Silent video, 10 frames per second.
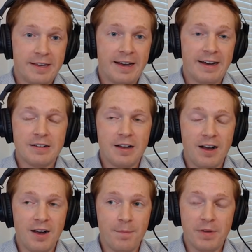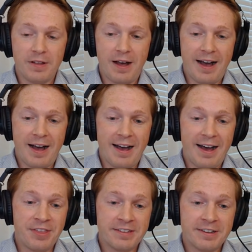Yeah, um,
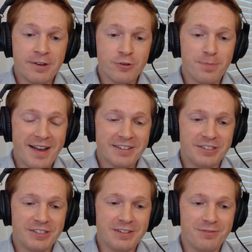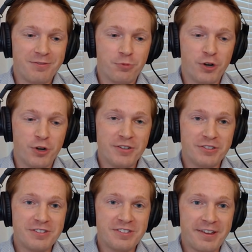I think it goes back to pretty much
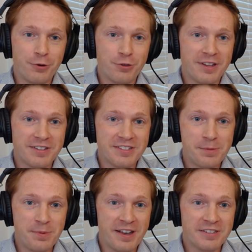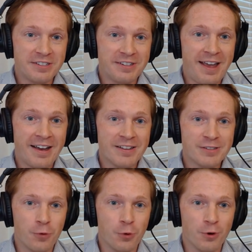the standards that C P S N
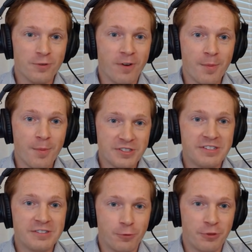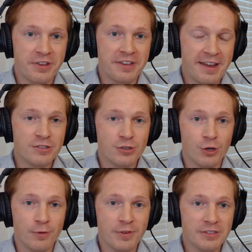has for pharmacies for the enhanced
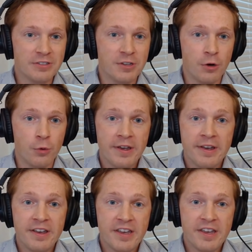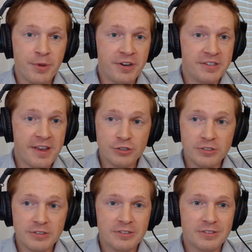services. So
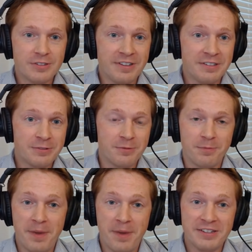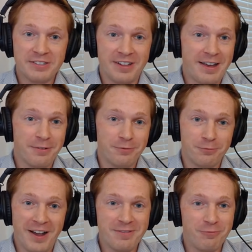immunizations is baseline,
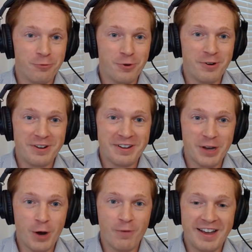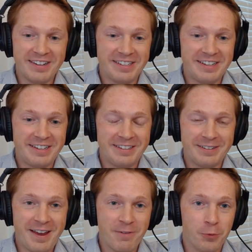right? We're in COVID nineteen
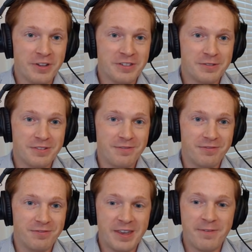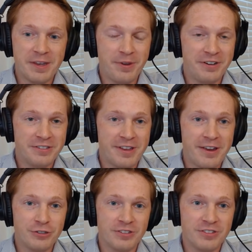and everyone's giving
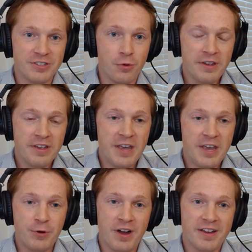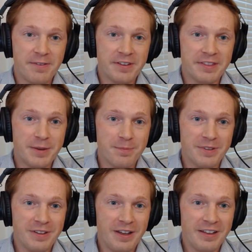immunizations. So if you're not giving
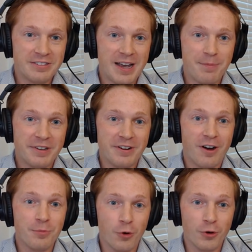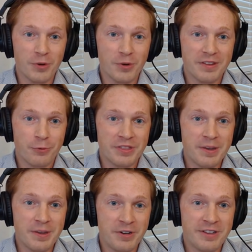them, it's time to get on board with, with the
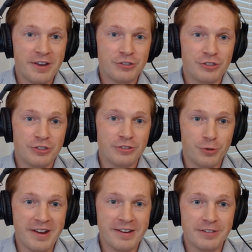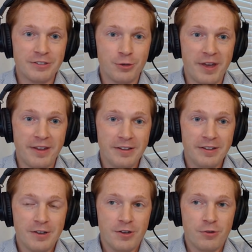immunization train so that
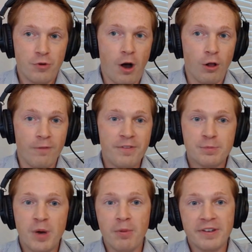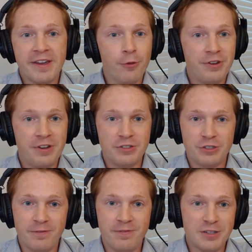all of this public health
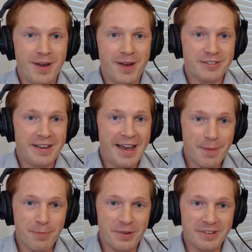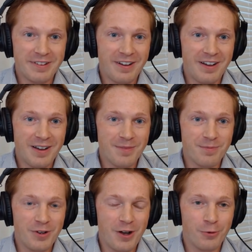initiative that's about to happen
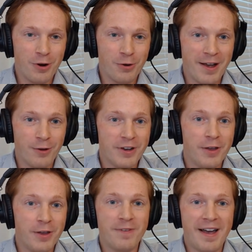um, a- around other